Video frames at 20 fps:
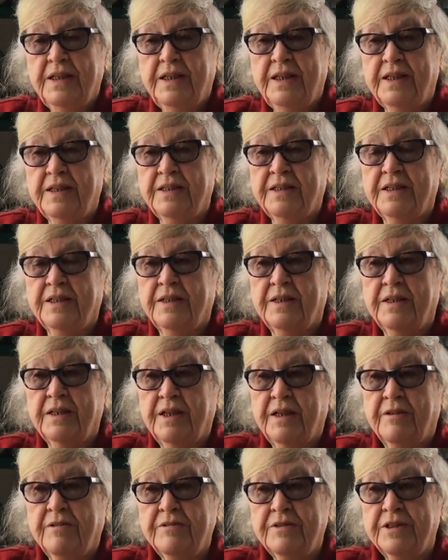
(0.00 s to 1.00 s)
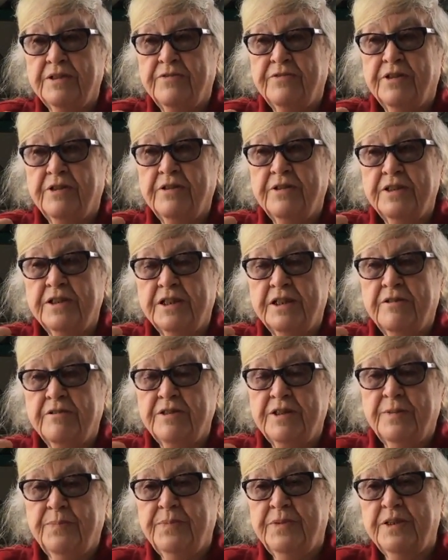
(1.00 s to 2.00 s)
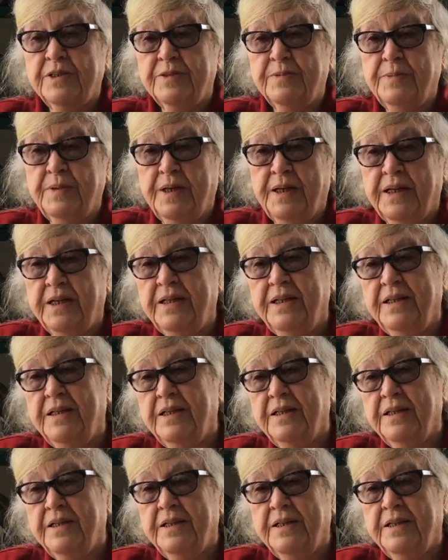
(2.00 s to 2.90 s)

and the farthest house up this way